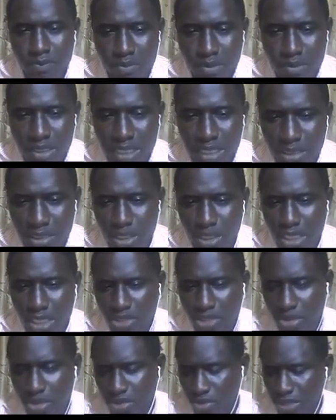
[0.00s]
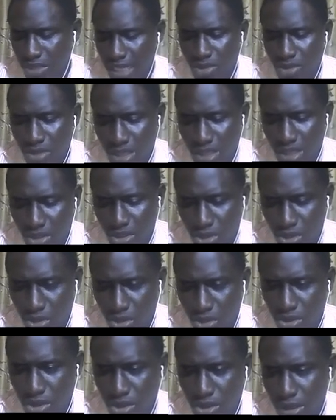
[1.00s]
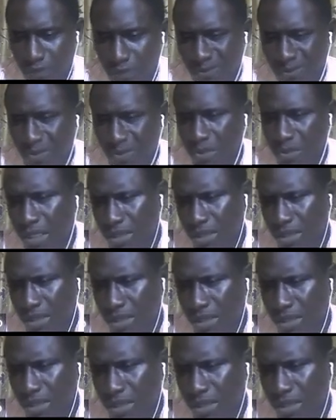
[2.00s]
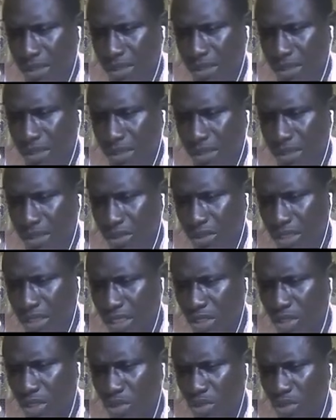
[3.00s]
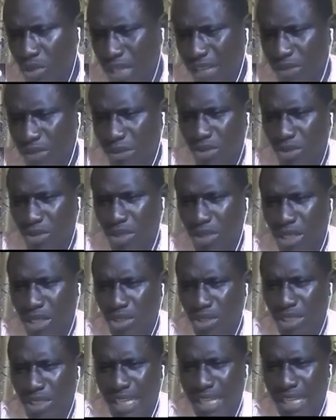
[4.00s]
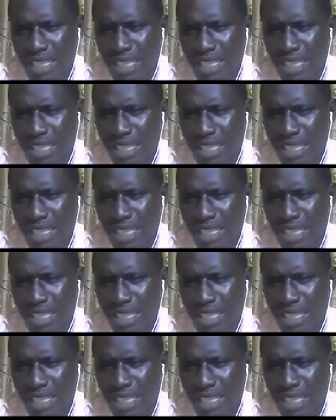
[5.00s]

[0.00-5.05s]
Now the donations. Look at the donations. The donations will have to be the donation that is